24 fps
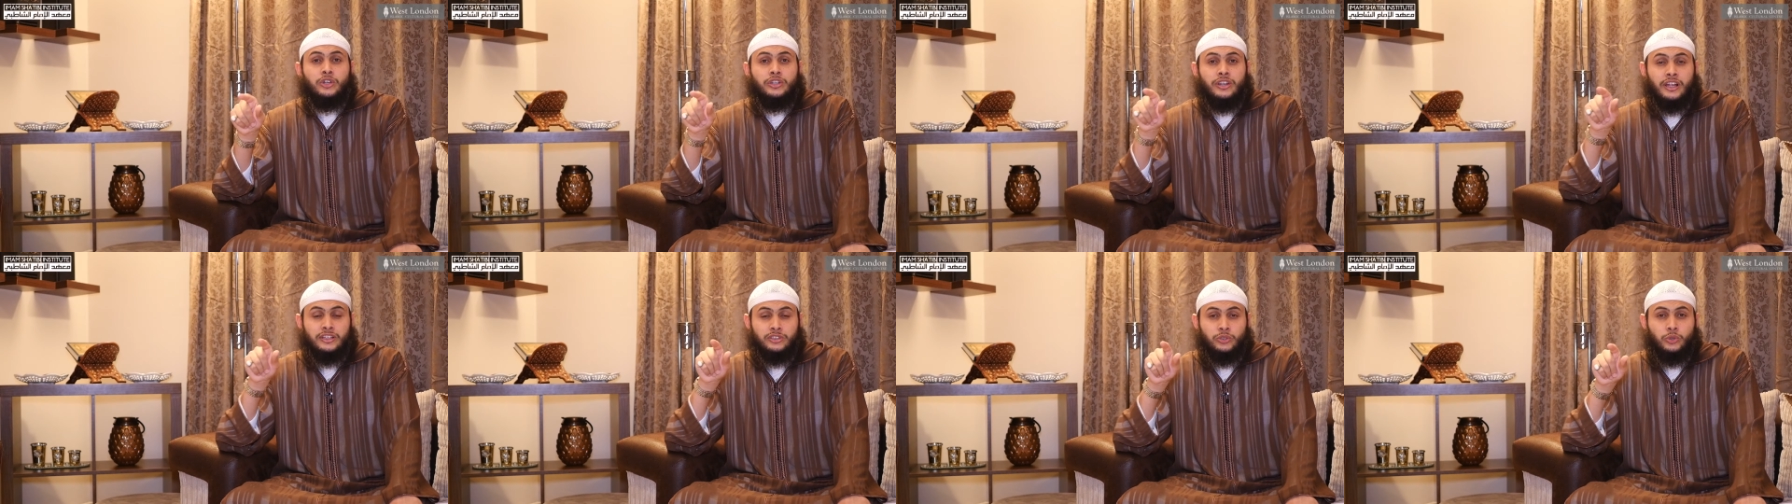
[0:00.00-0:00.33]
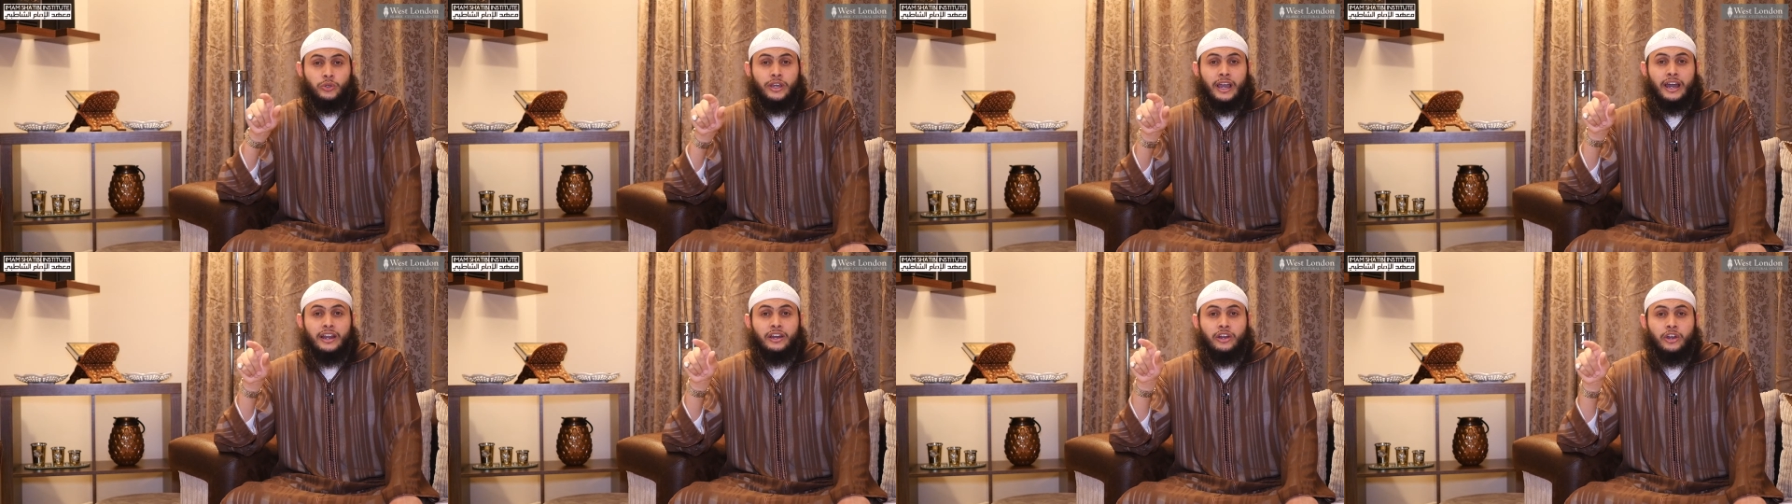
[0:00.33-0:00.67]
that
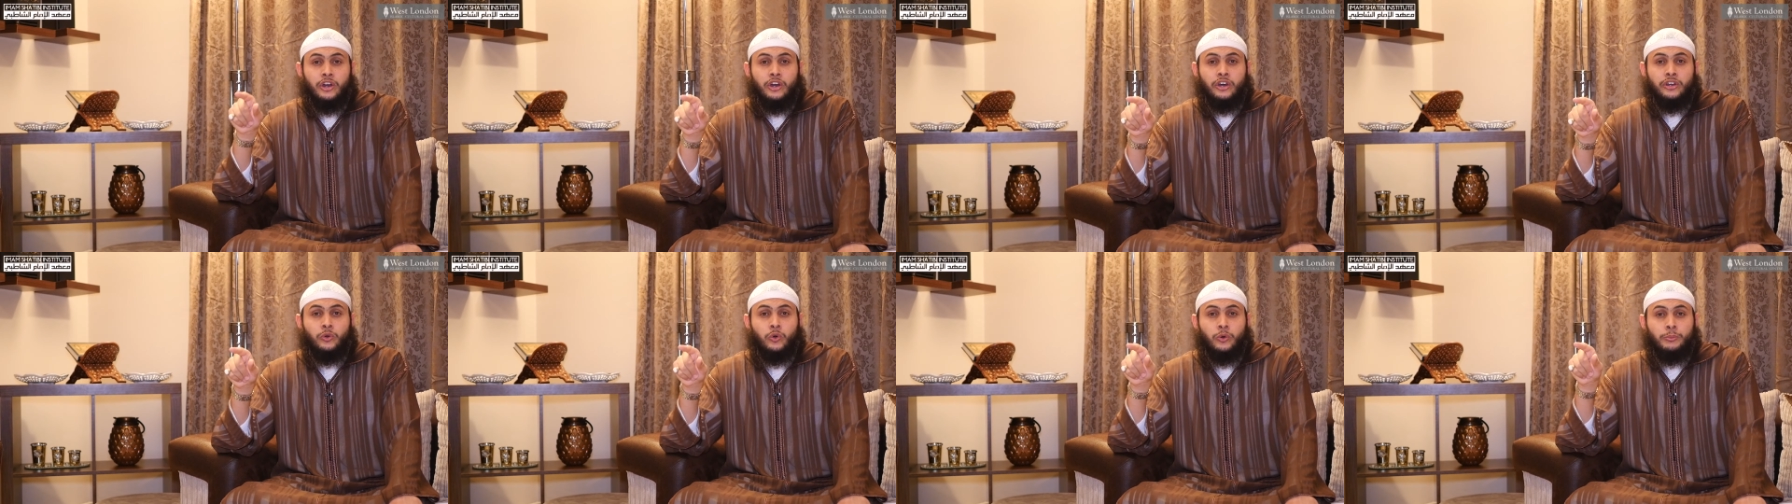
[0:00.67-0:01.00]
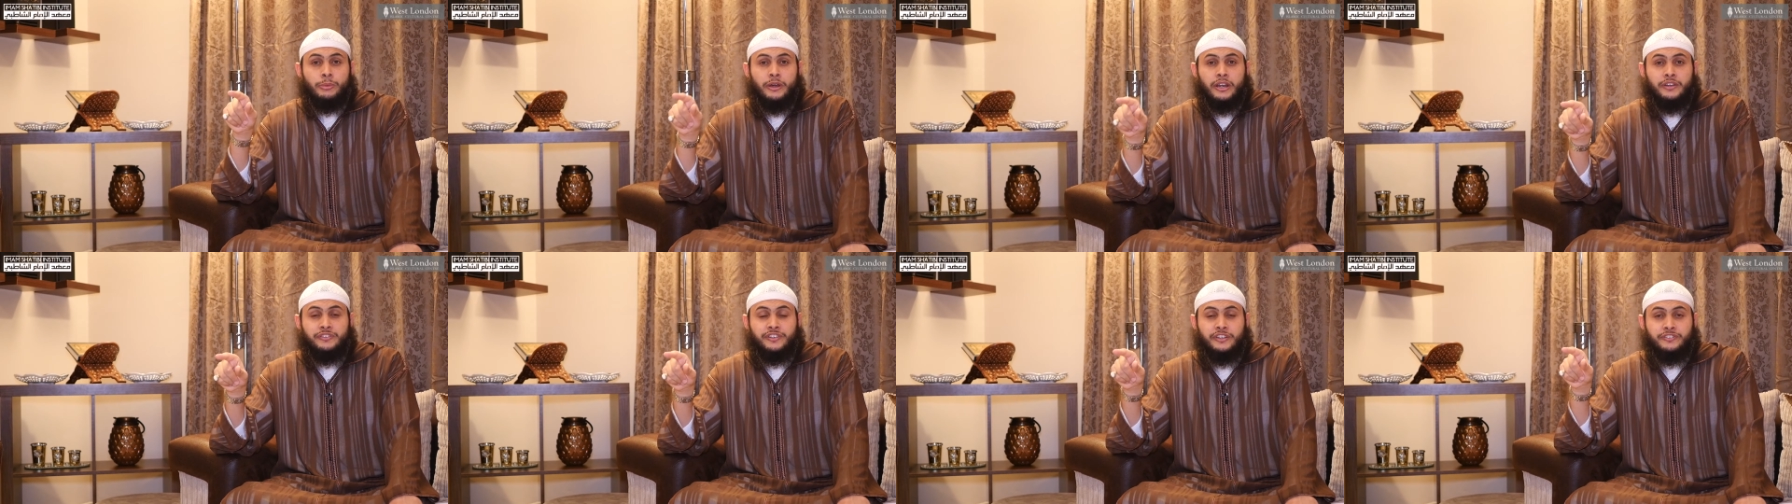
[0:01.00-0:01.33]
you can learn or
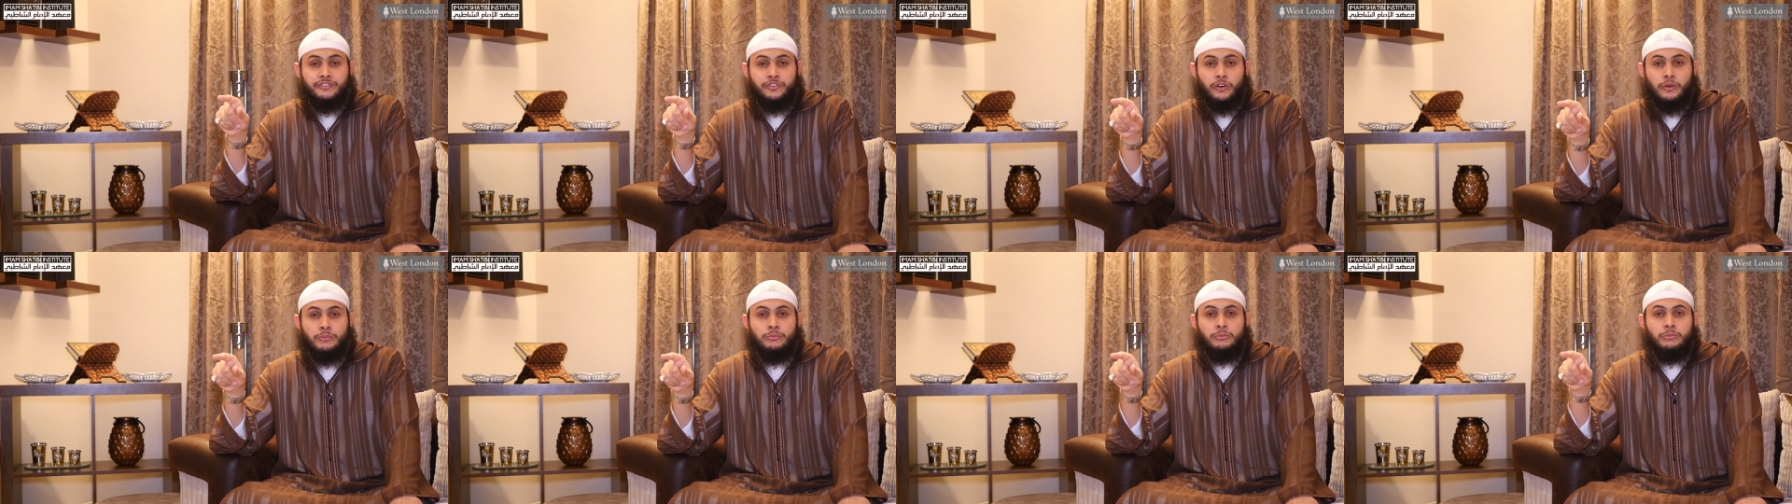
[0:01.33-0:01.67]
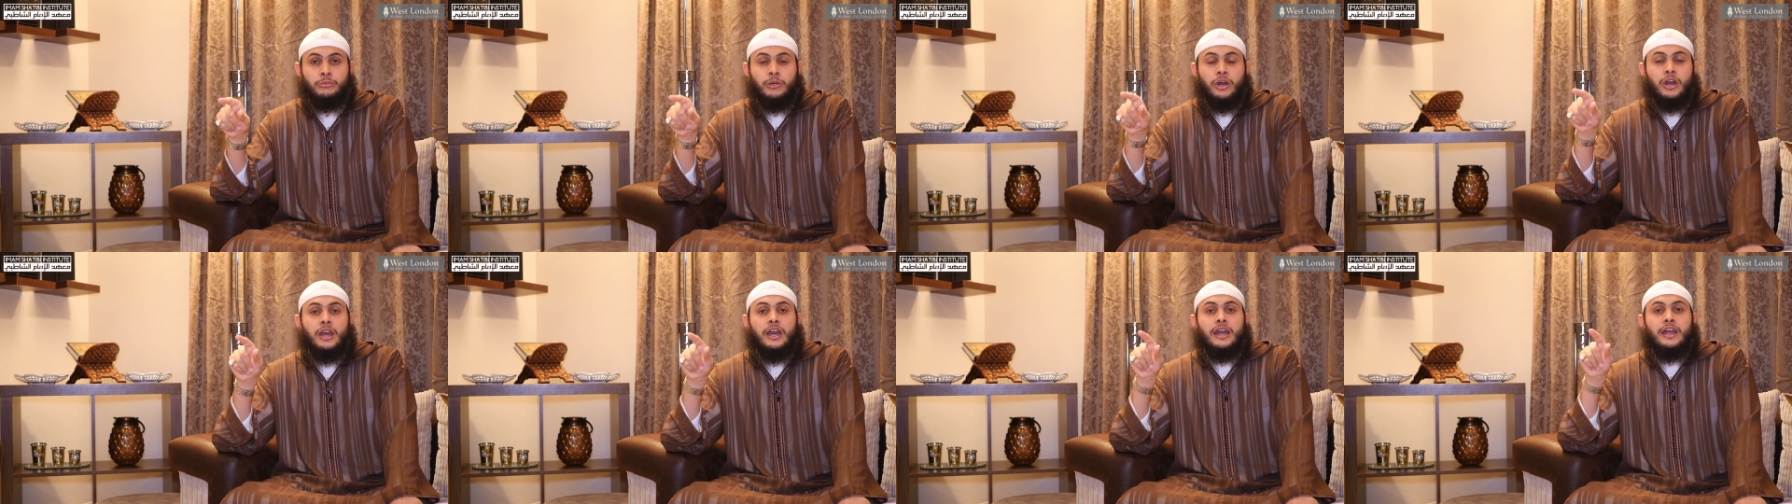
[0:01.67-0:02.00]
benefit
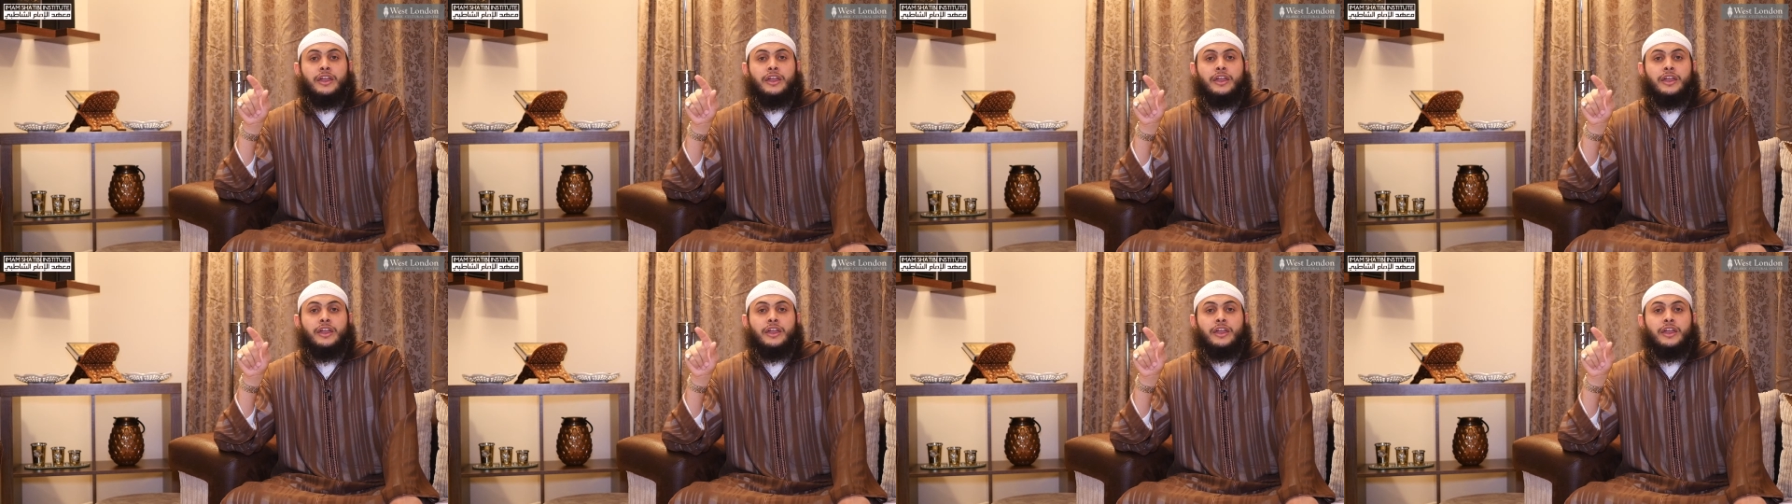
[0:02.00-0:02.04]
from,